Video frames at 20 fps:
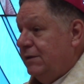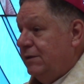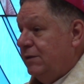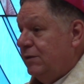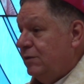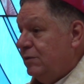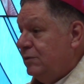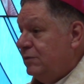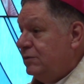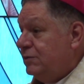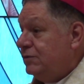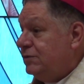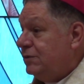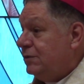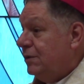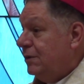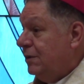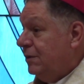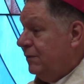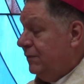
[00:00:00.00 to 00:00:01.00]

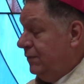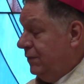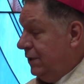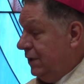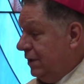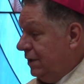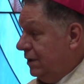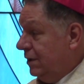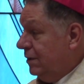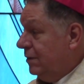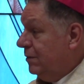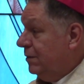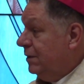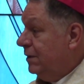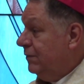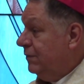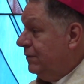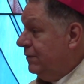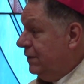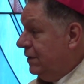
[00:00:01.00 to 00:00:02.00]
Those are
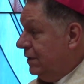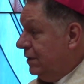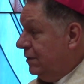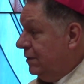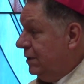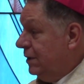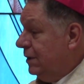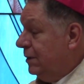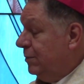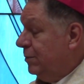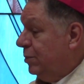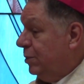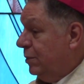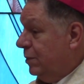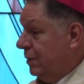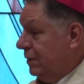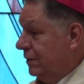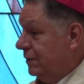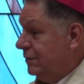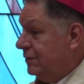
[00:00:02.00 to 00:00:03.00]
very, very
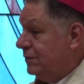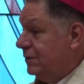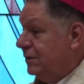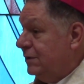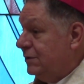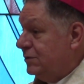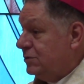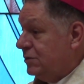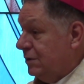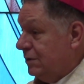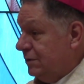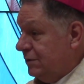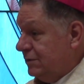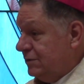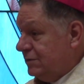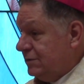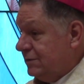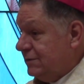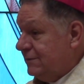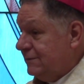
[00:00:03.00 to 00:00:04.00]
important to the
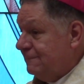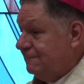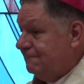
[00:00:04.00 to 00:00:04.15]
church.